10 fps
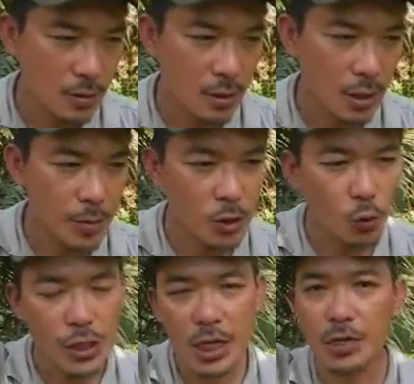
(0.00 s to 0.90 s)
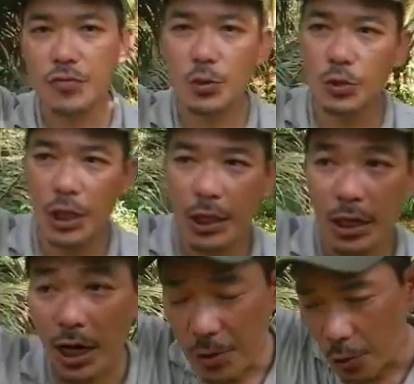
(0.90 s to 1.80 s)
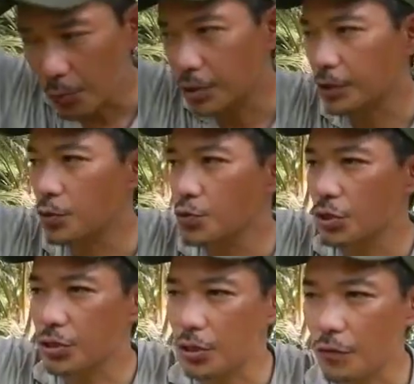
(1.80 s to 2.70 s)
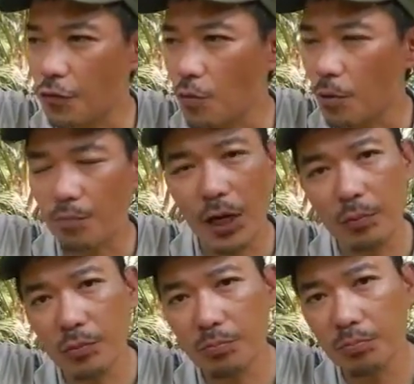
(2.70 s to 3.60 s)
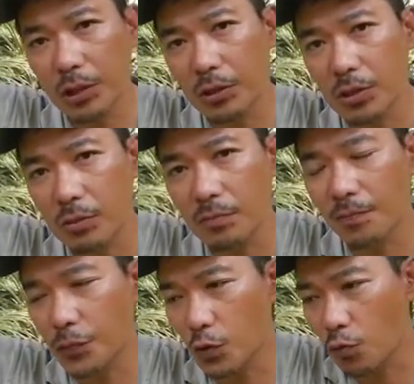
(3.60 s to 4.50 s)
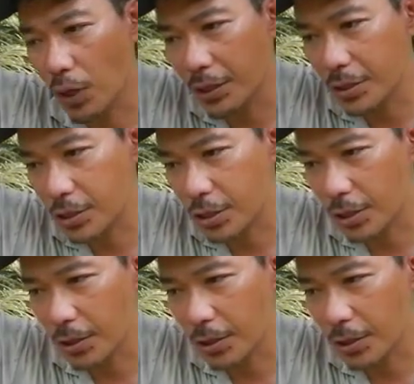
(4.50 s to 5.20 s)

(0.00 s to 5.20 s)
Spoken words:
The only country today that I know that uses a form of pragmatism to run its